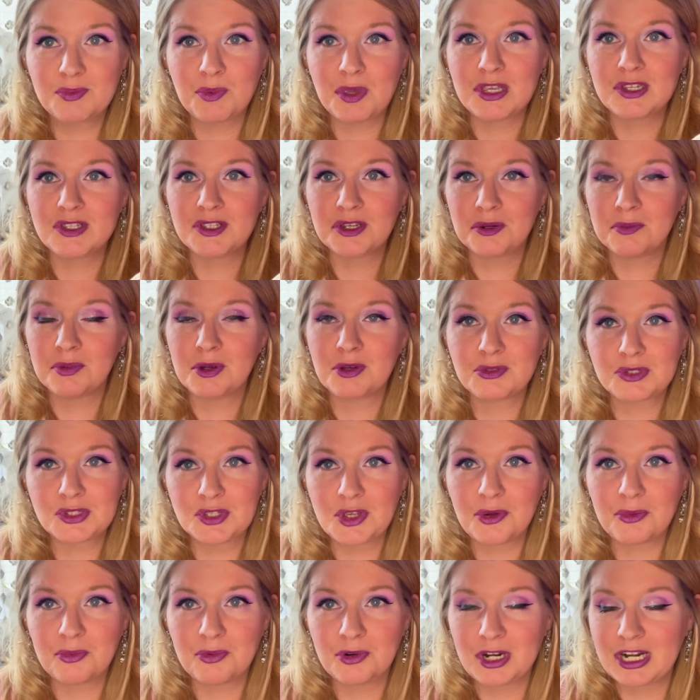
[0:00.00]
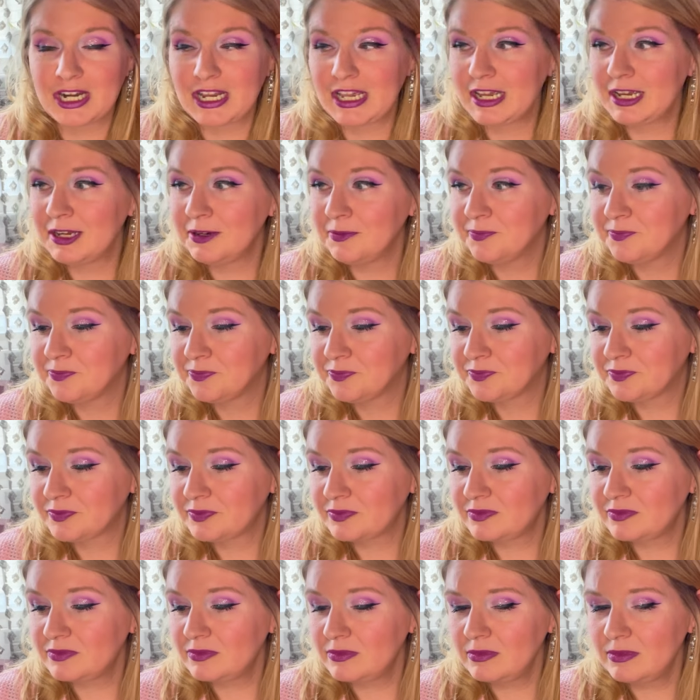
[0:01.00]
because they're both so pretty.
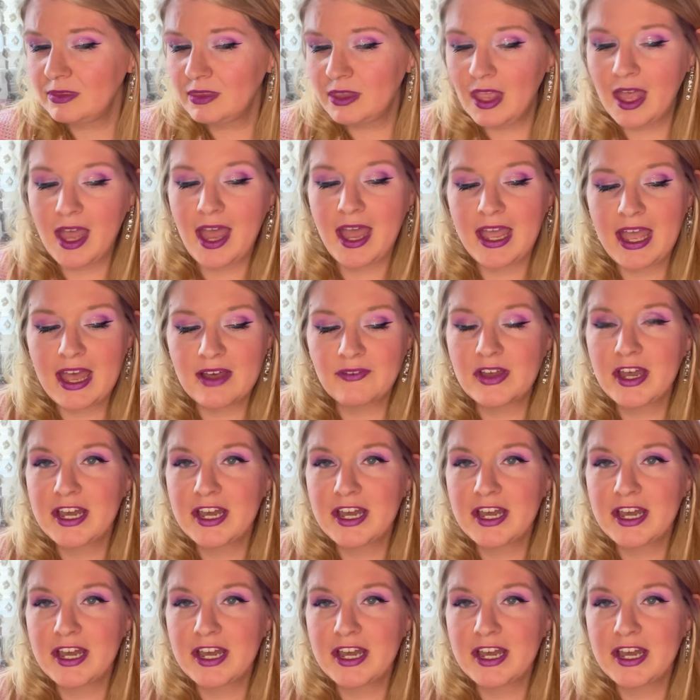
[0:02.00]
I have a